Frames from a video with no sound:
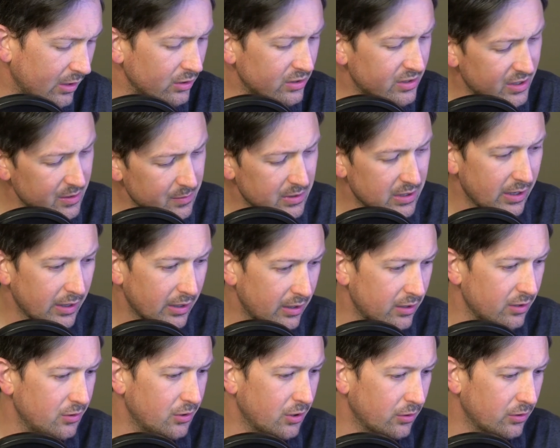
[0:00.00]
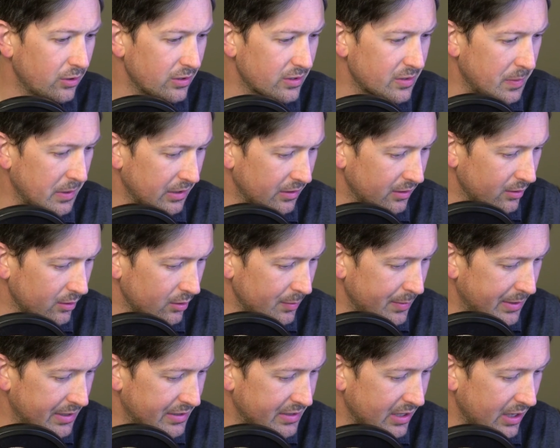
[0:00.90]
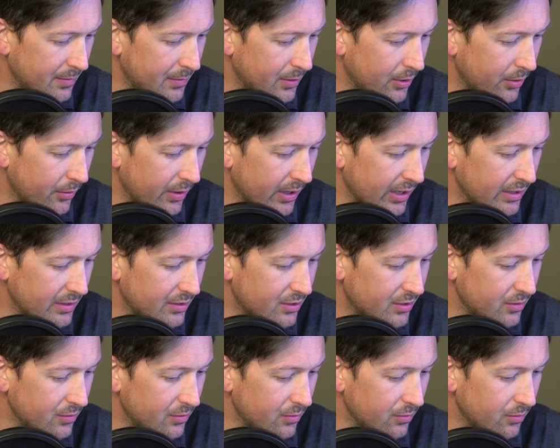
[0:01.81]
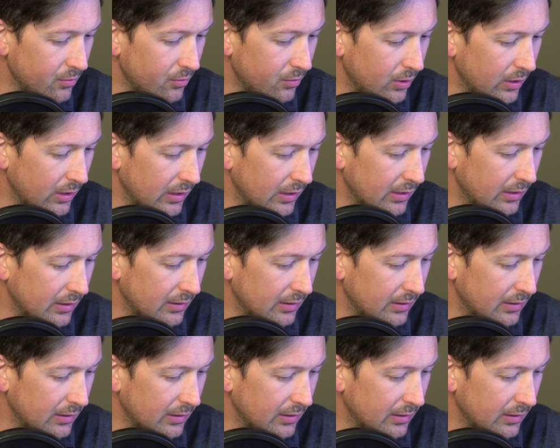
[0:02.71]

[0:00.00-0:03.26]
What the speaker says: It seems like, they spend a little bit of time going into